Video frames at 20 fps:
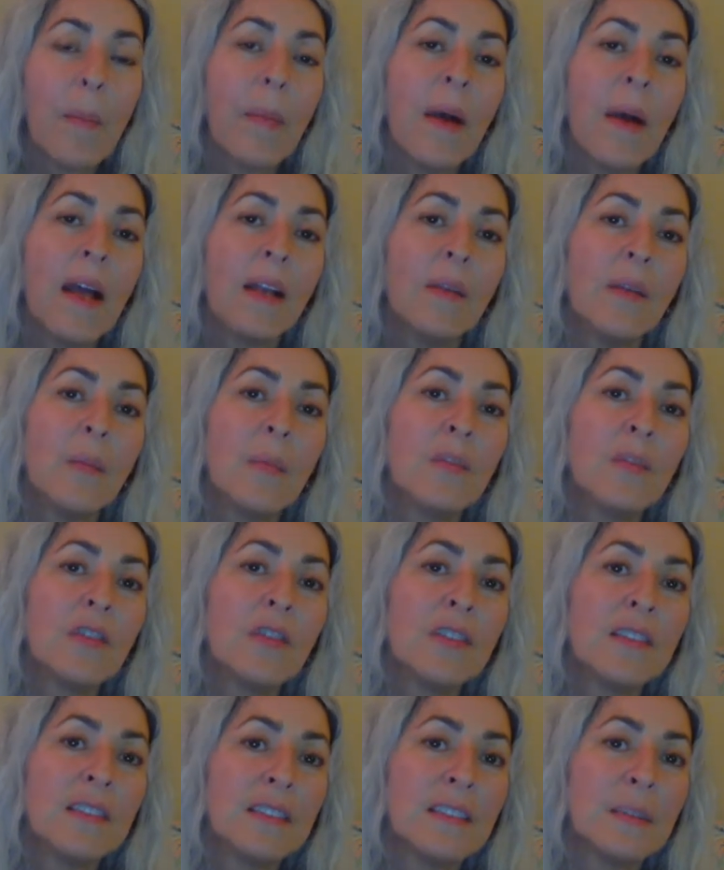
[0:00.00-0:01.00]
but
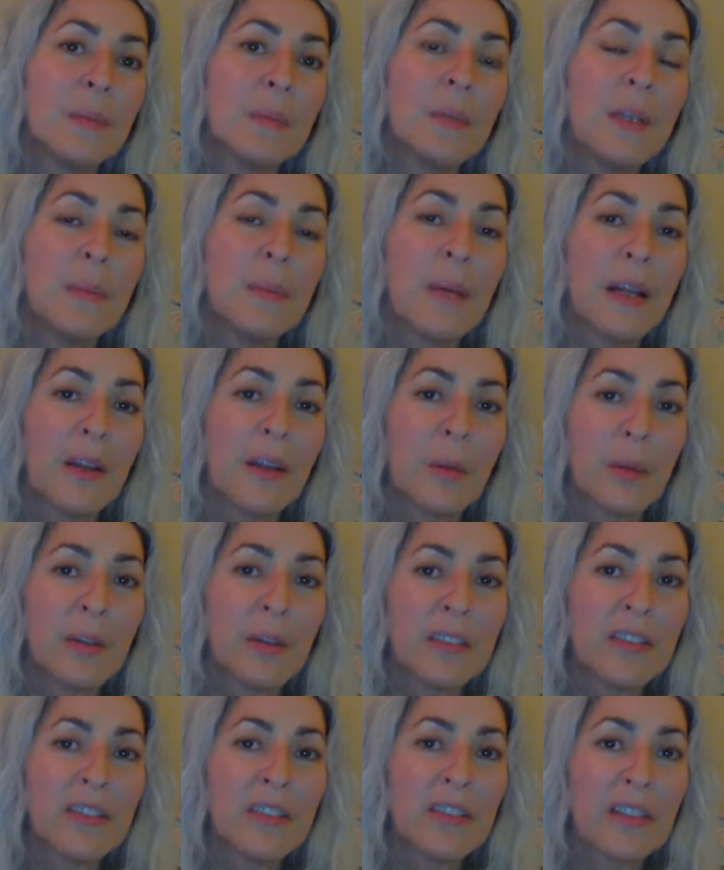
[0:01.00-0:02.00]
just simply by their
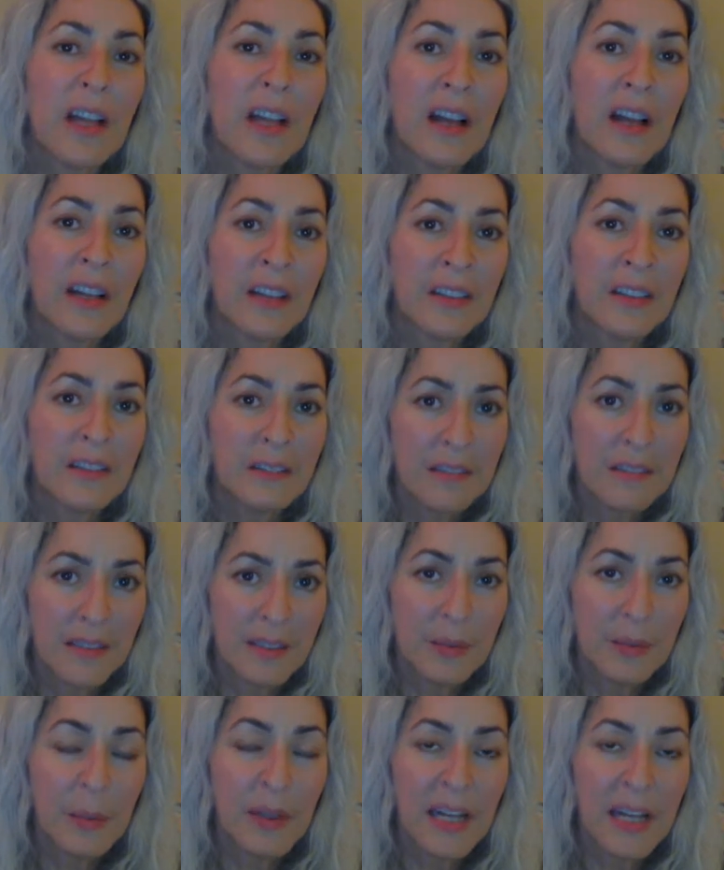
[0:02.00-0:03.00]
presence on
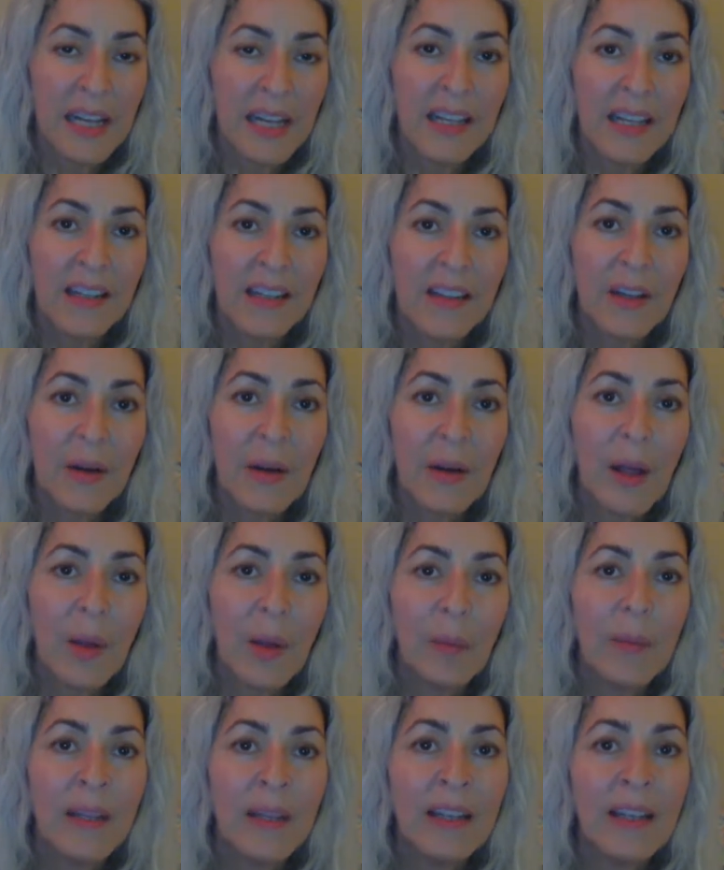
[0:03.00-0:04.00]
this planet, they're
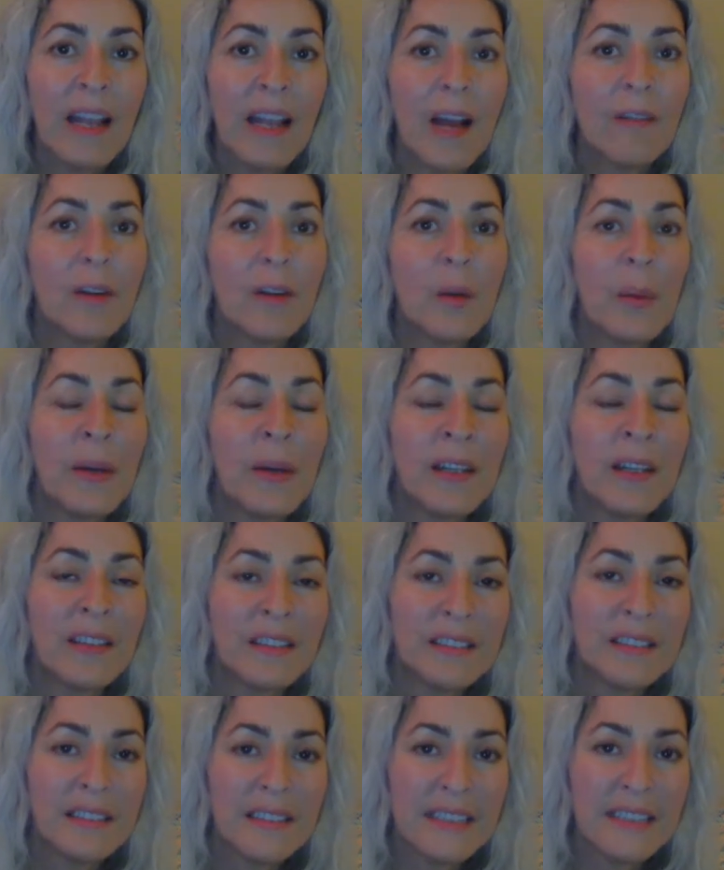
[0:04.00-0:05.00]
helping everyone
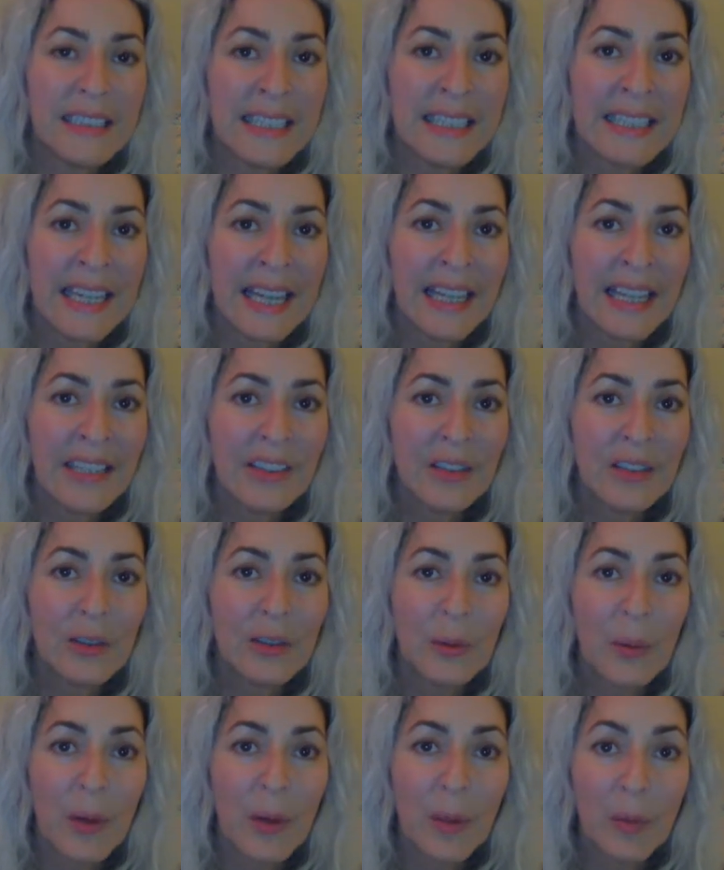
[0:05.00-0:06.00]
else's DNA
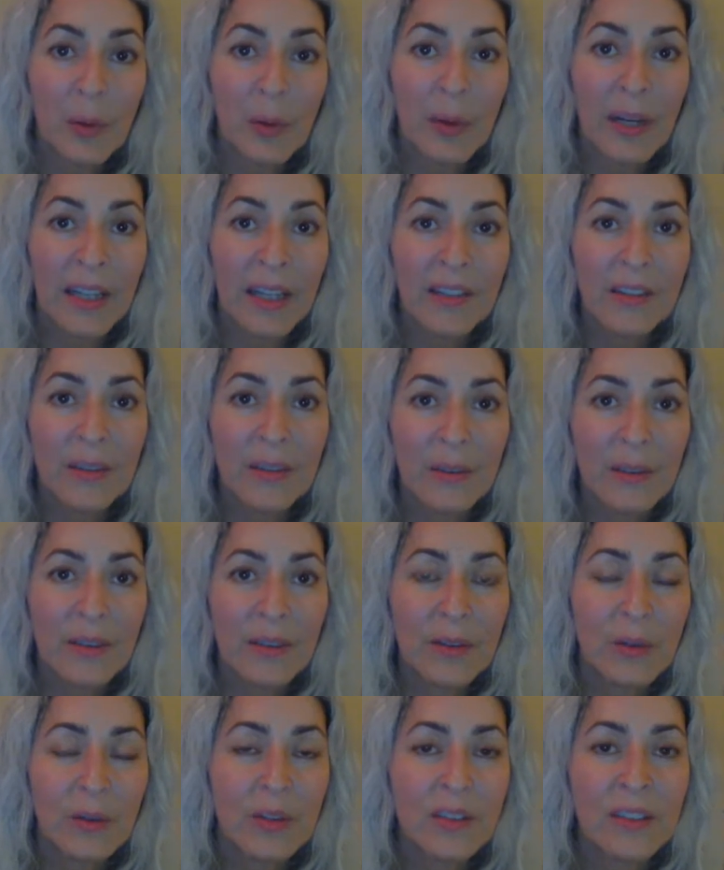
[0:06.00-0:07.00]
to upgrade to
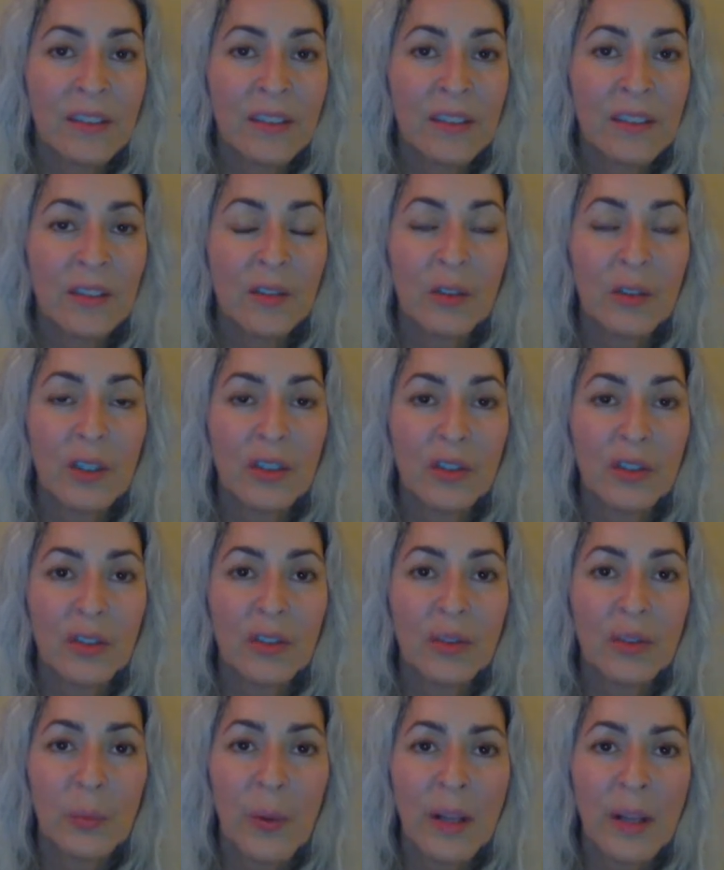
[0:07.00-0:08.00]
this crystalline structure
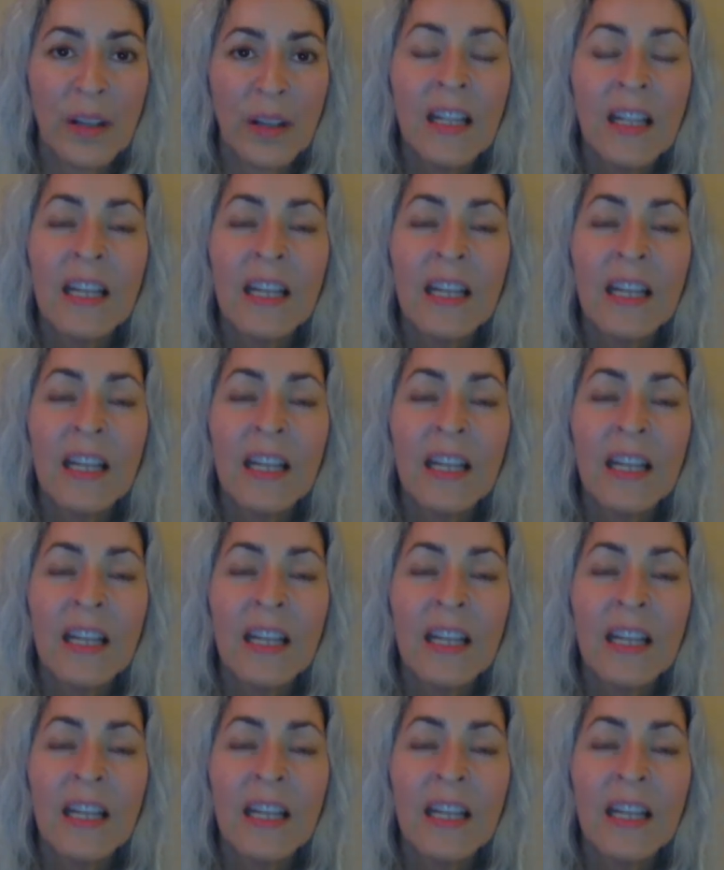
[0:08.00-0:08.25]
as well.